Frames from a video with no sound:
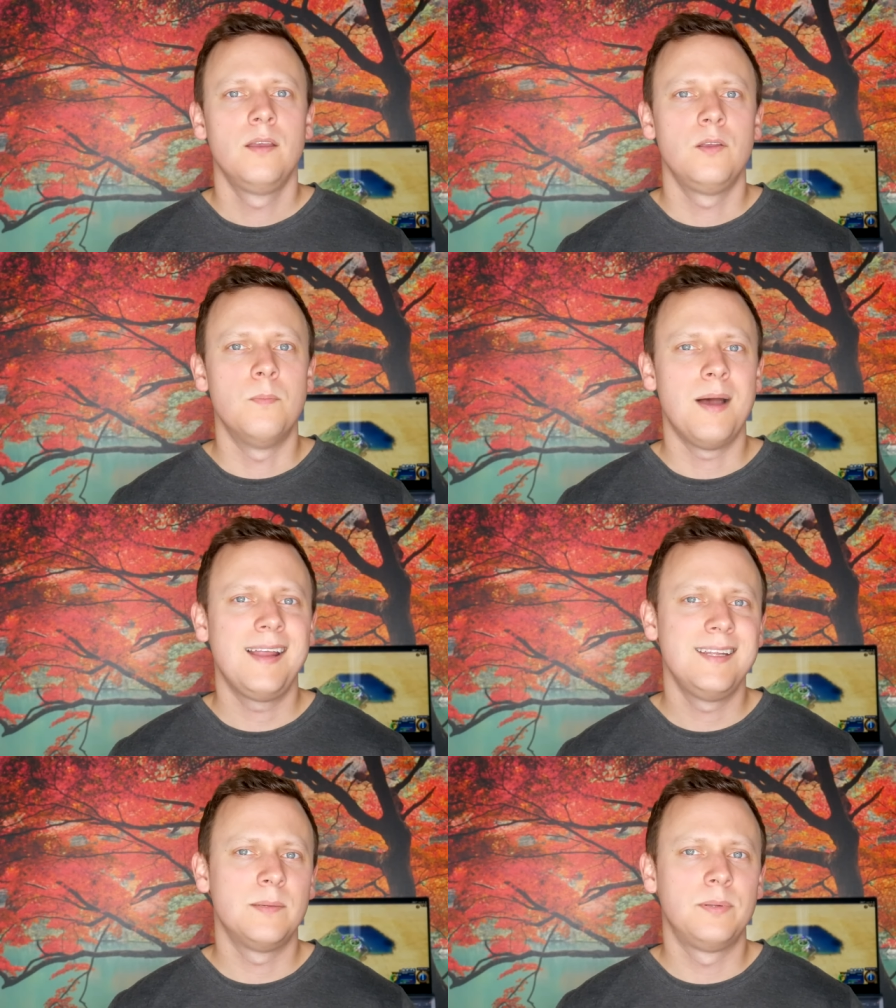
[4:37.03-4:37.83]
You
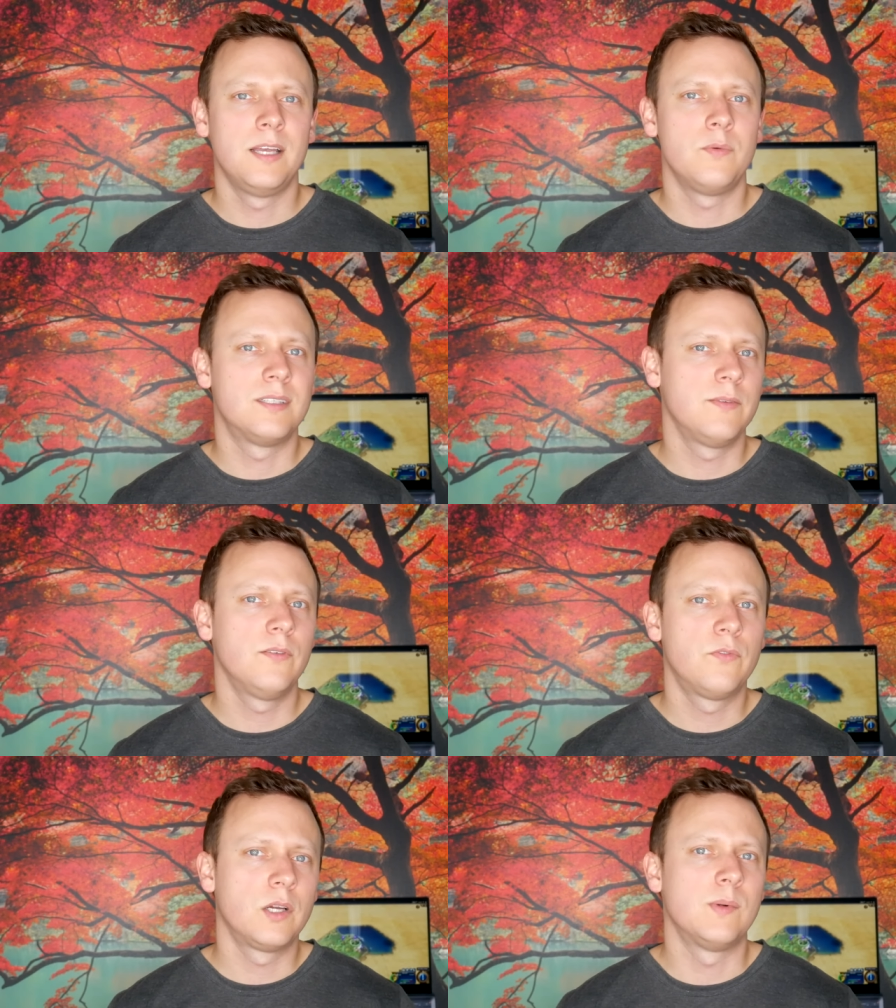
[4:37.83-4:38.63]
might need to play with
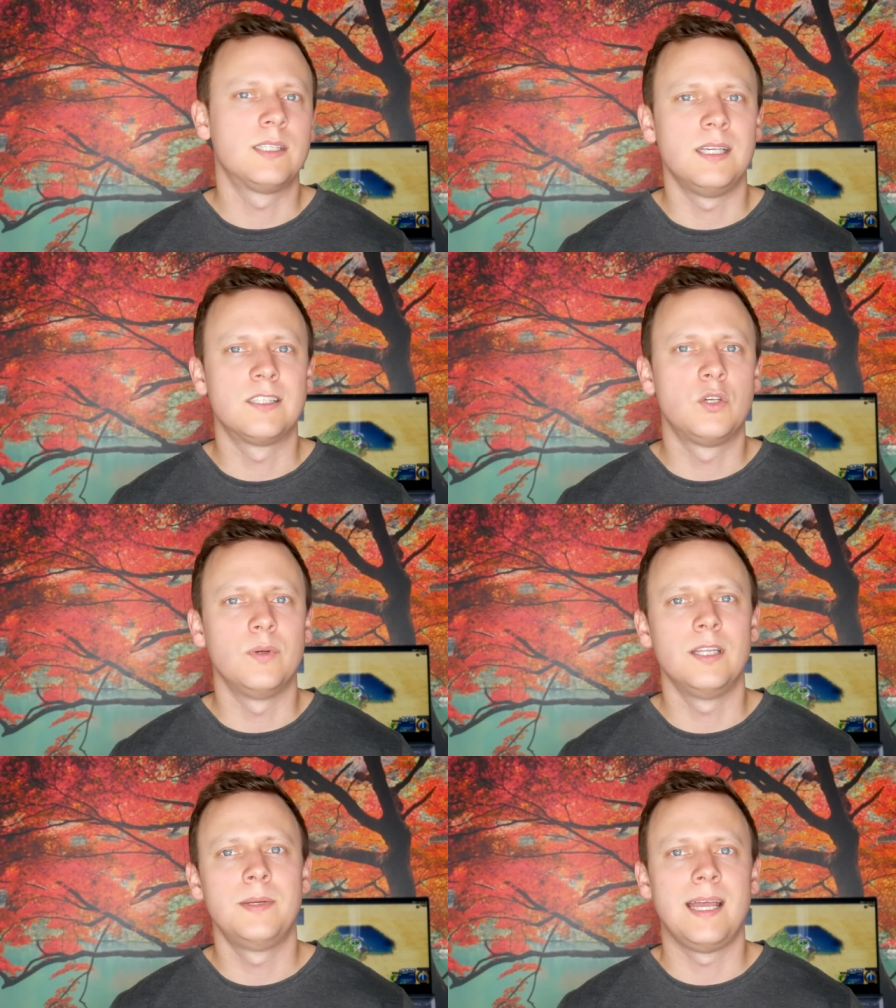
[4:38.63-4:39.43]
different frequencies
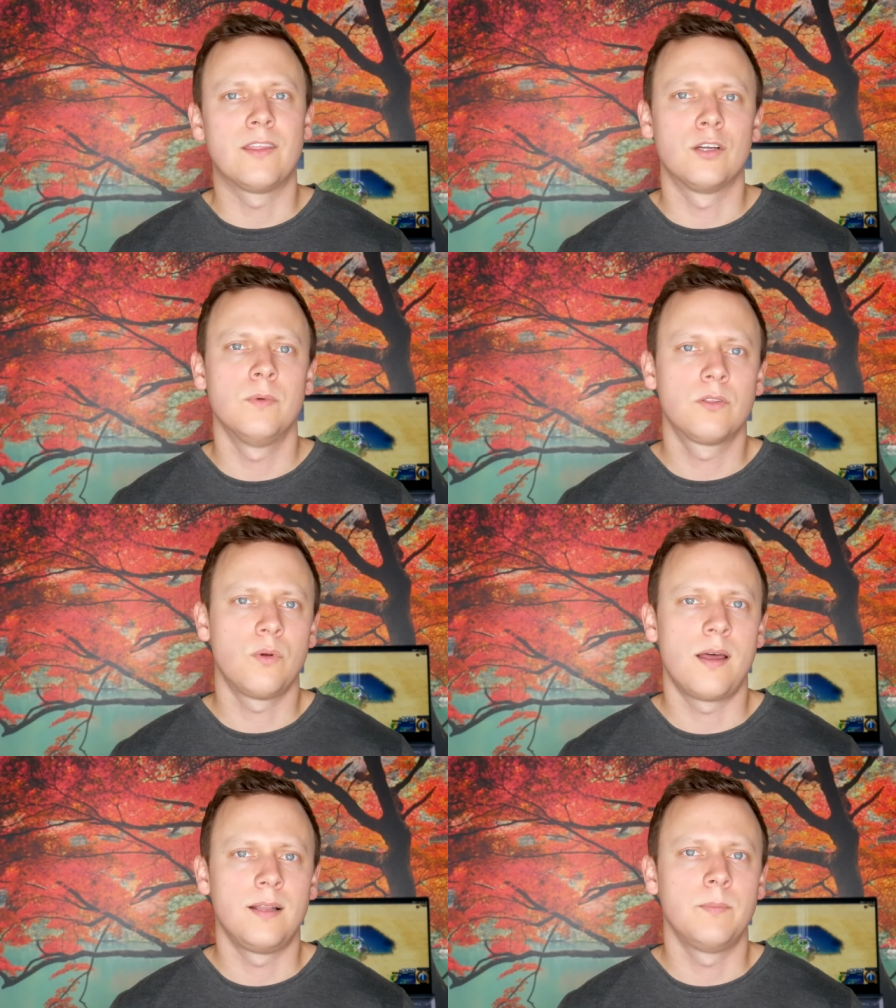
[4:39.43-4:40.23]
to eliminate thermal
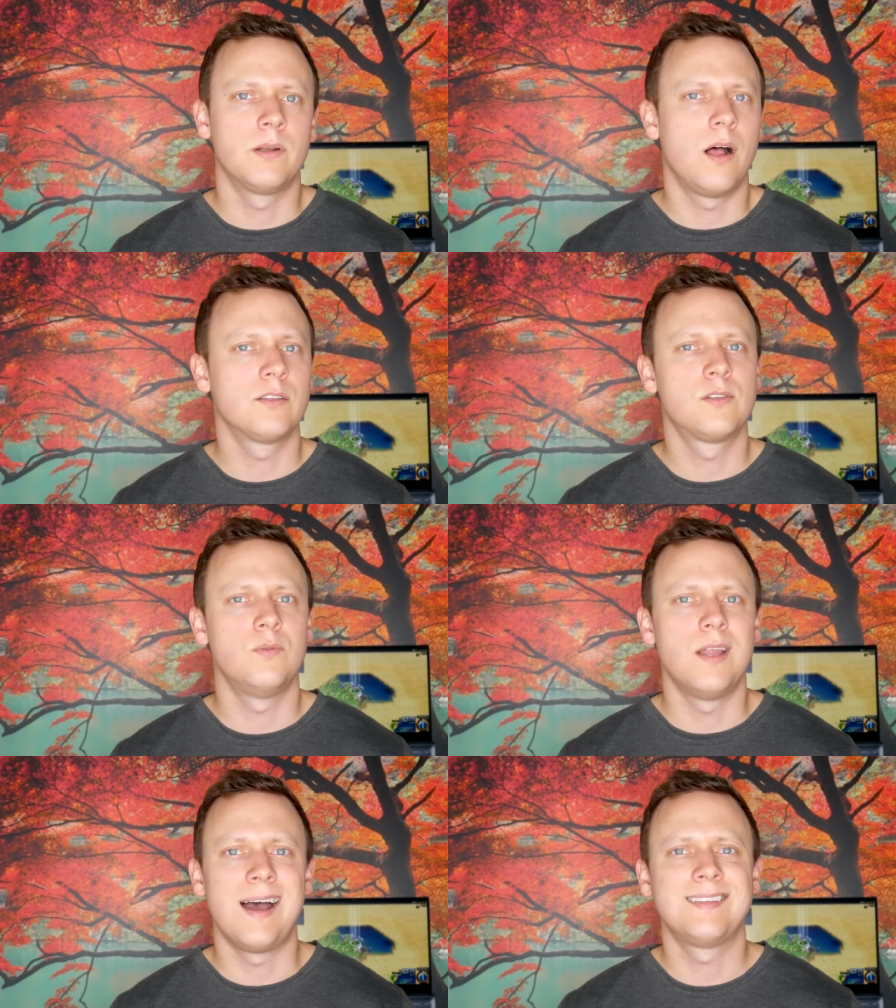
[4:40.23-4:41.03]
throttling but
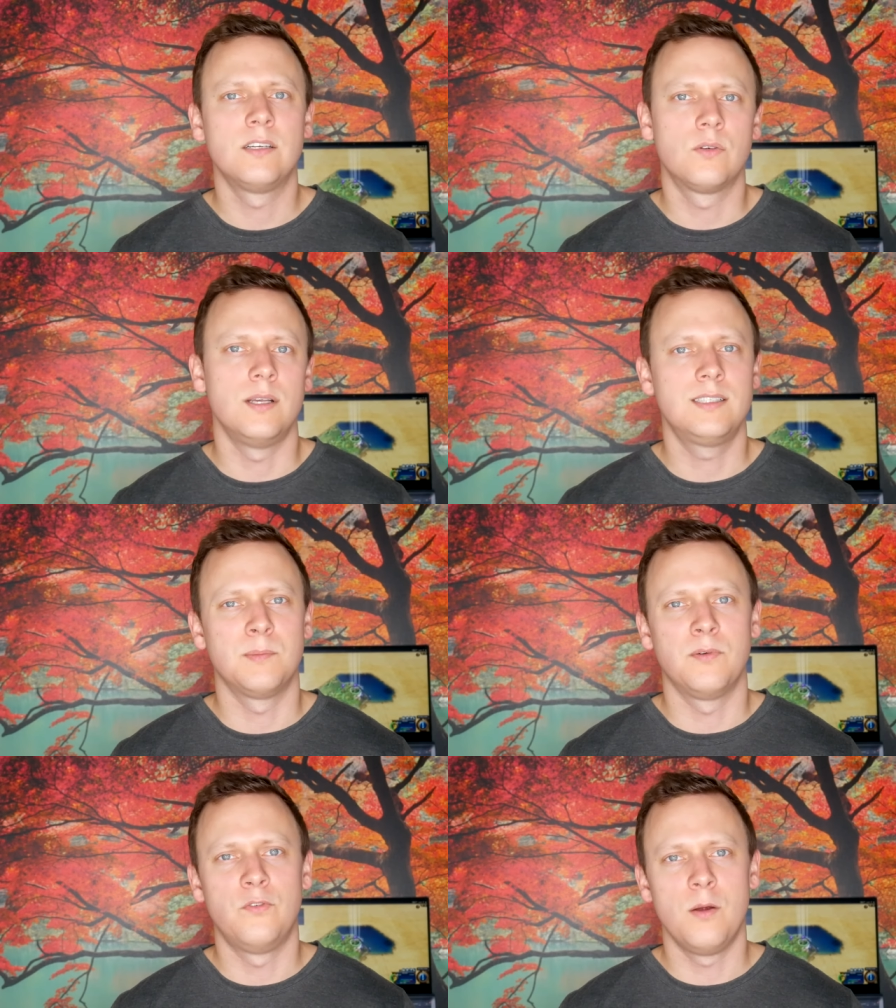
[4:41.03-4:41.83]
also not decrease
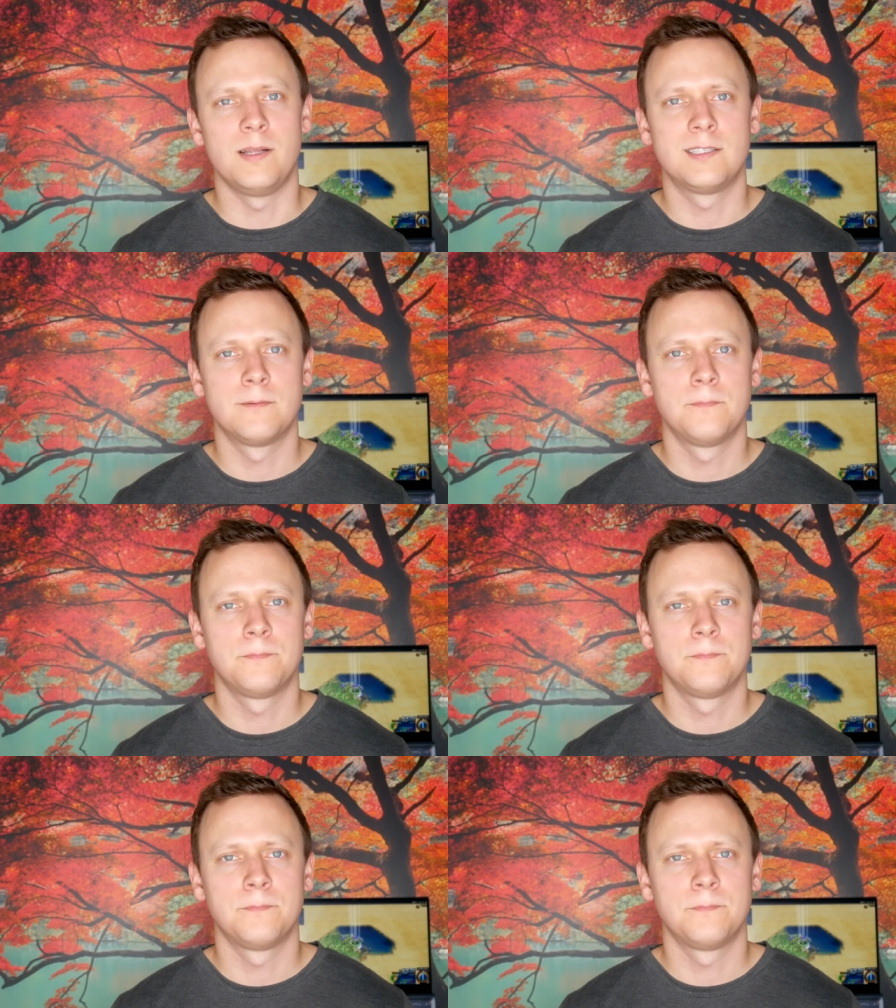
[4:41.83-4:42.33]
the performance.